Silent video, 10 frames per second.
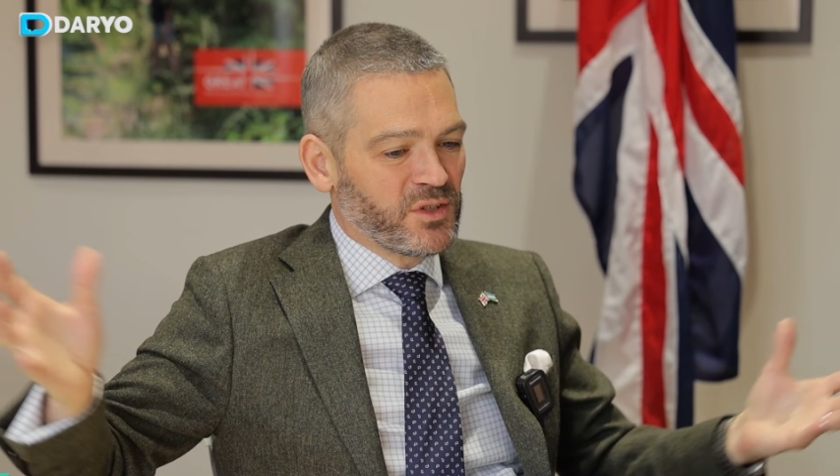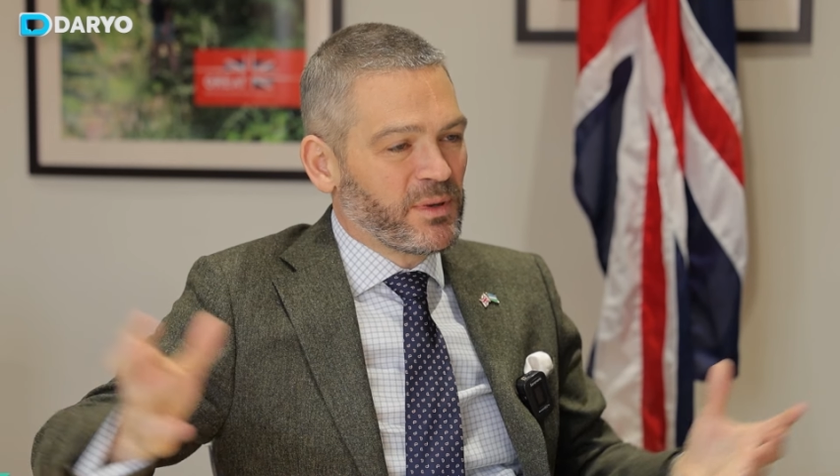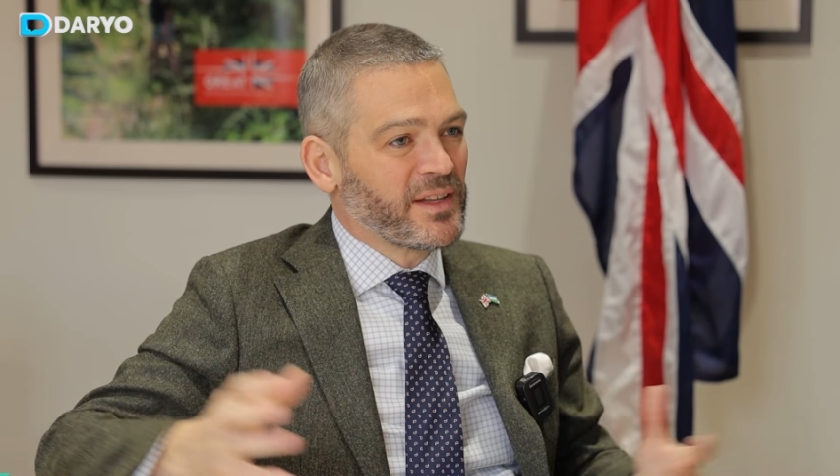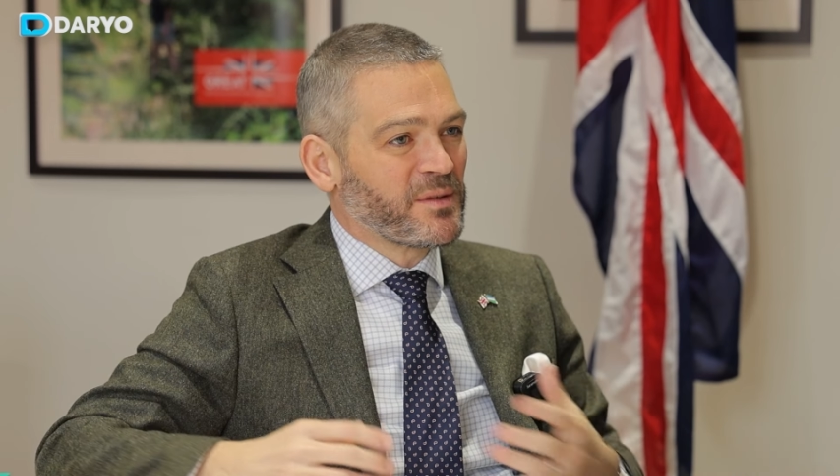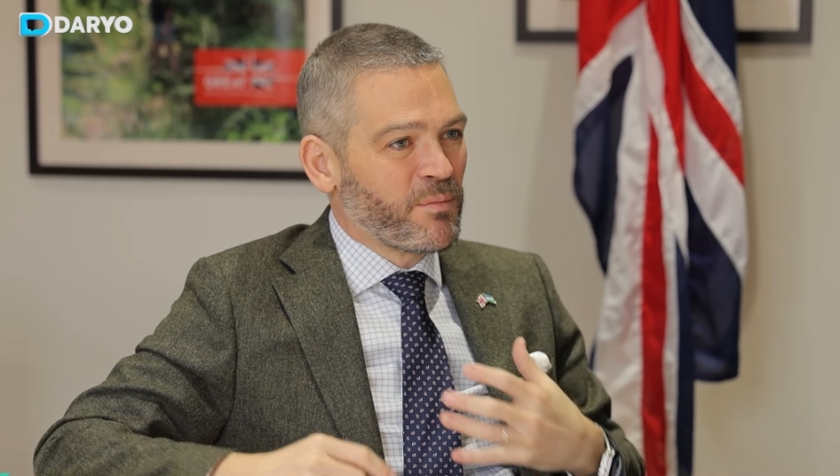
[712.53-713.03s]

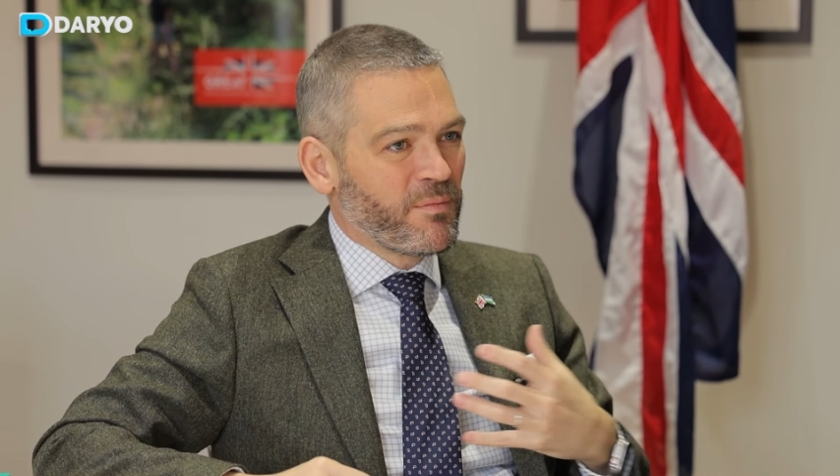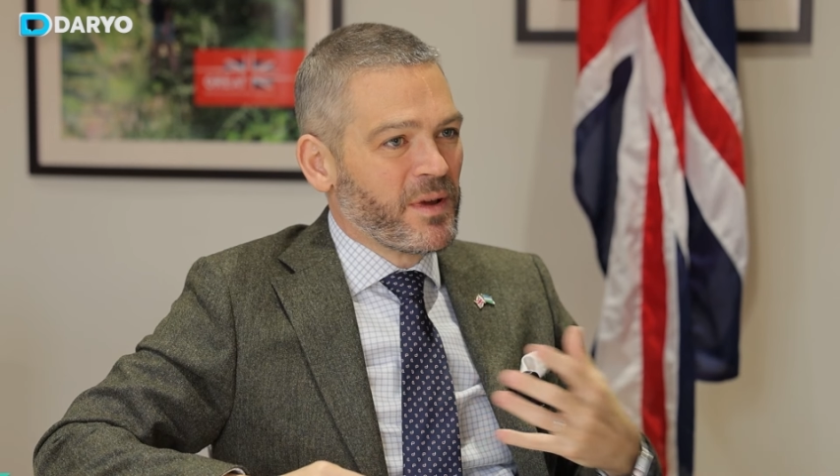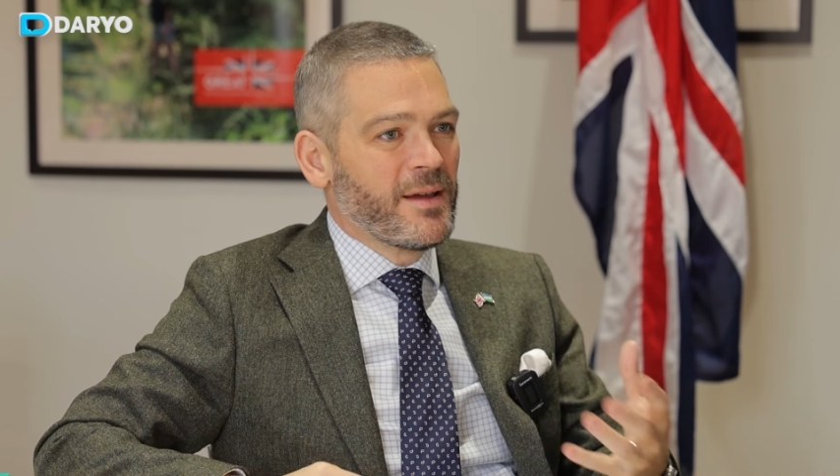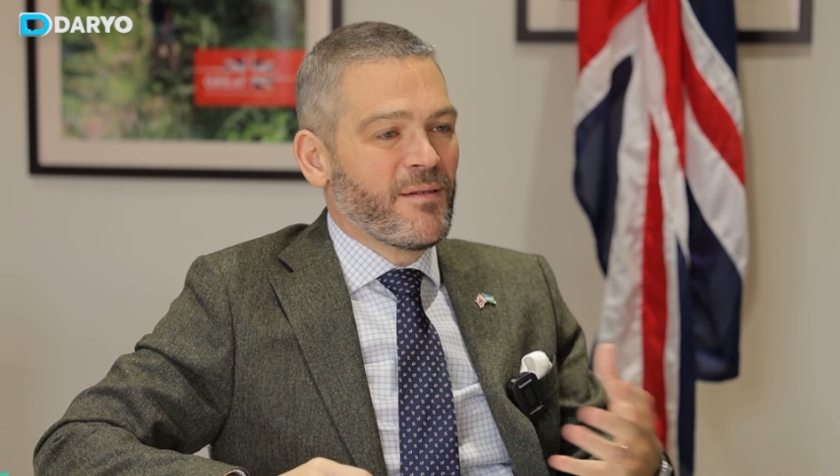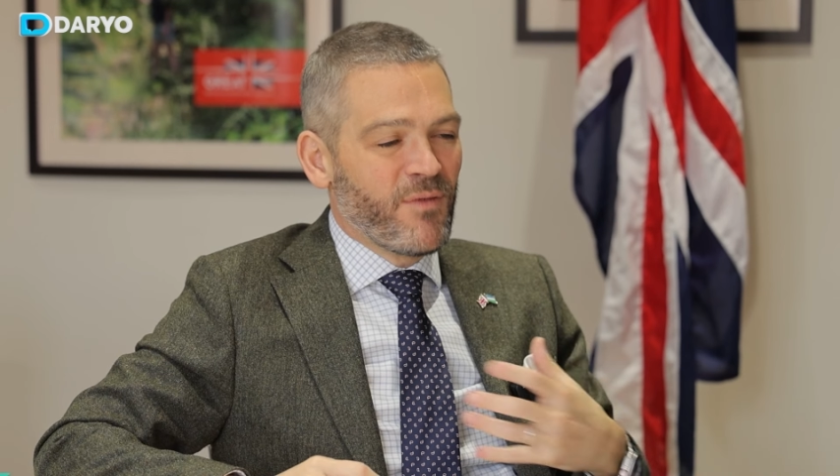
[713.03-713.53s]
but there's a
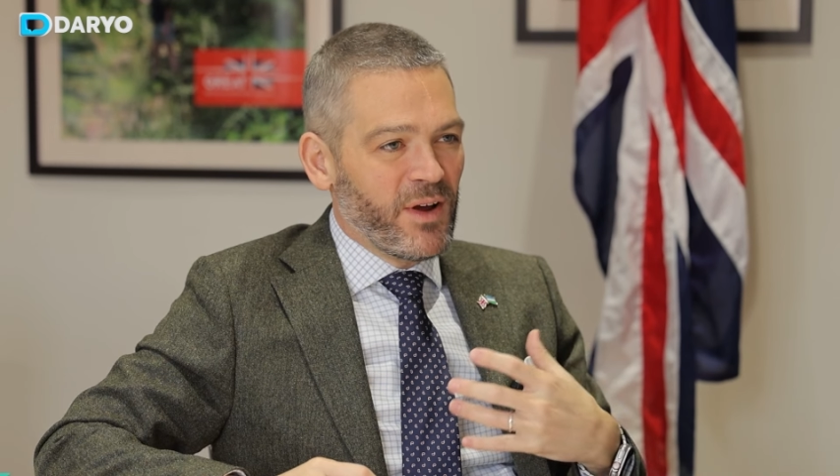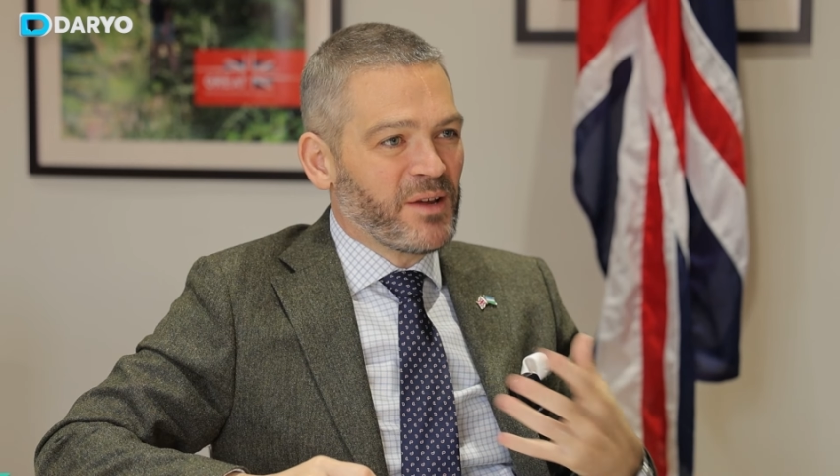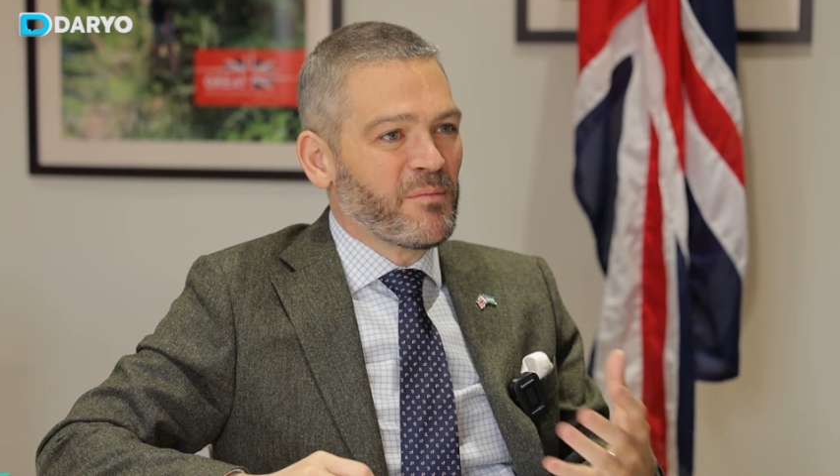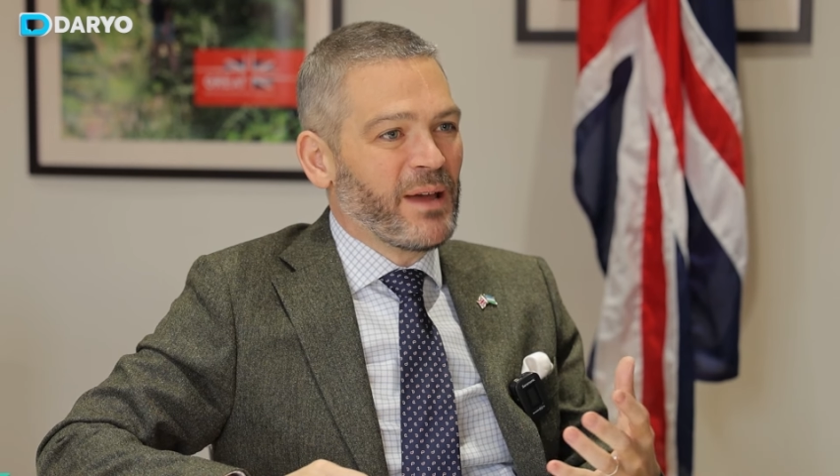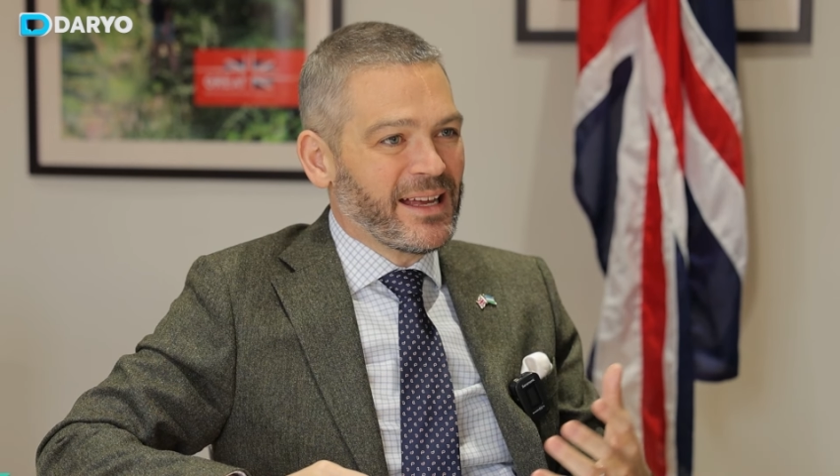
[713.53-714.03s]
very
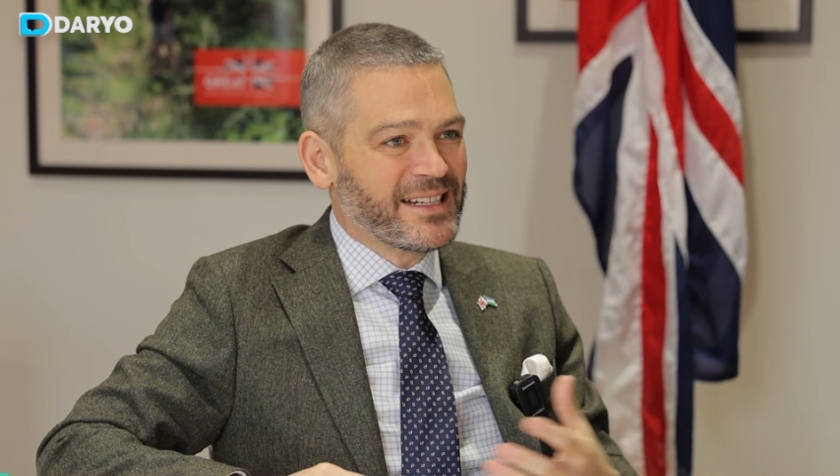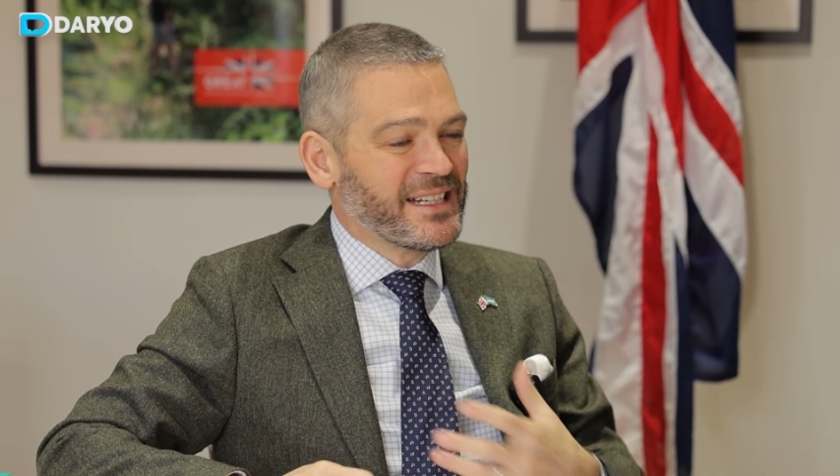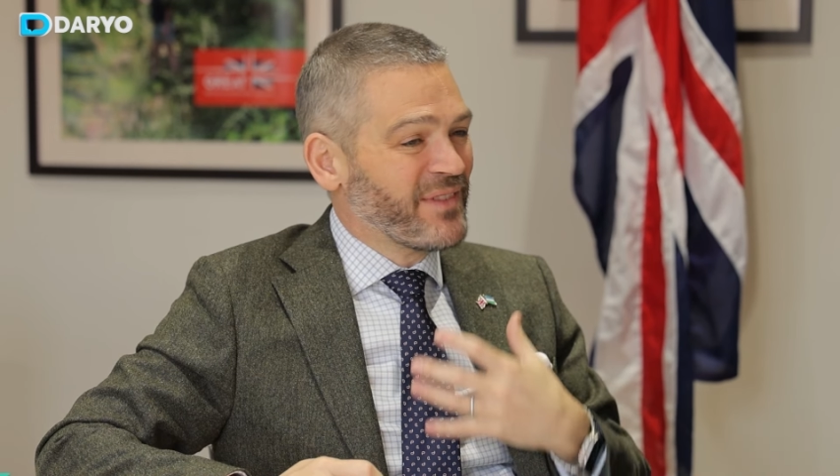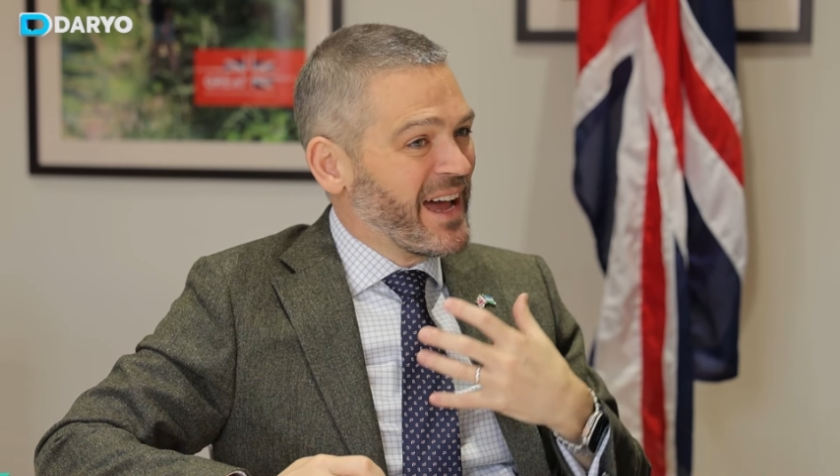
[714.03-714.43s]
competitive